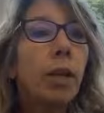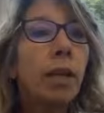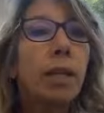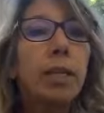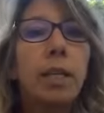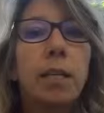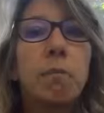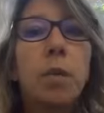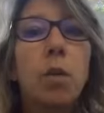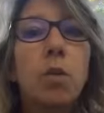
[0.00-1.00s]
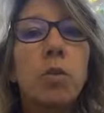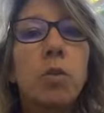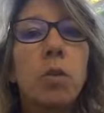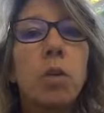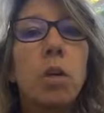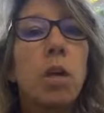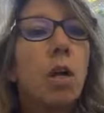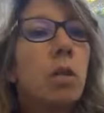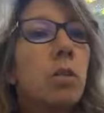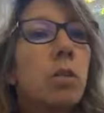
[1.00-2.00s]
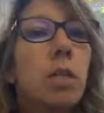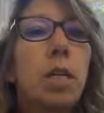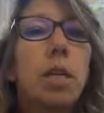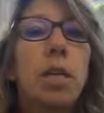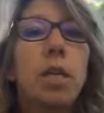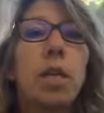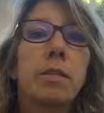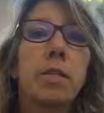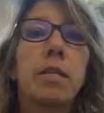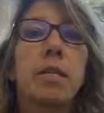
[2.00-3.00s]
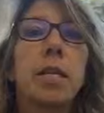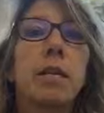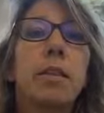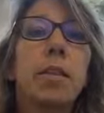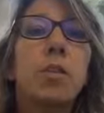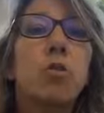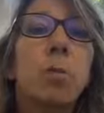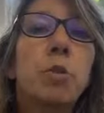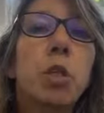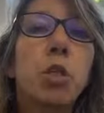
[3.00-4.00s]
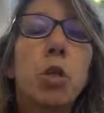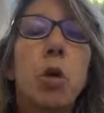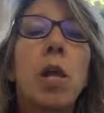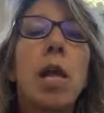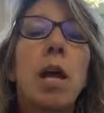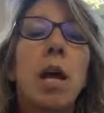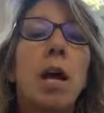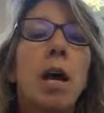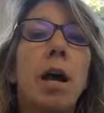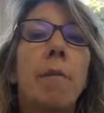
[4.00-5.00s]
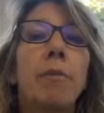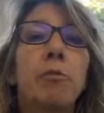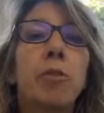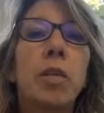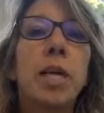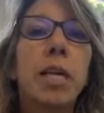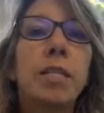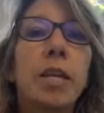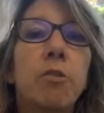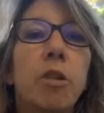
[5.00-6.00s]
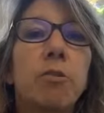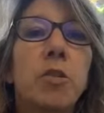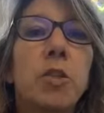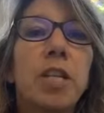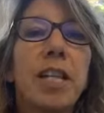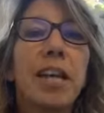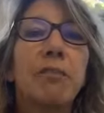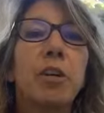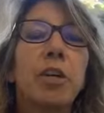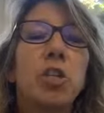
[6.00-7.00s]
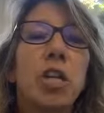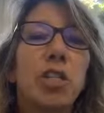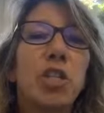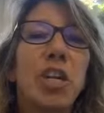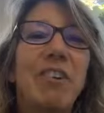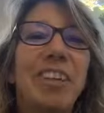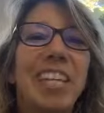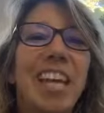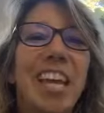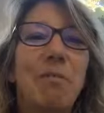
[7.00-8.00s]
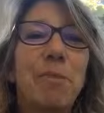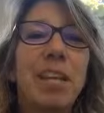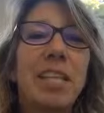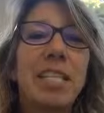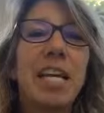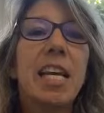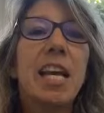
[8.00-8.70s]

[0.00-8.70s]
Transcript: And let me also see, yes, it's here in the description. So if not, Alessandra, if you're still there, if you can just share it again, please.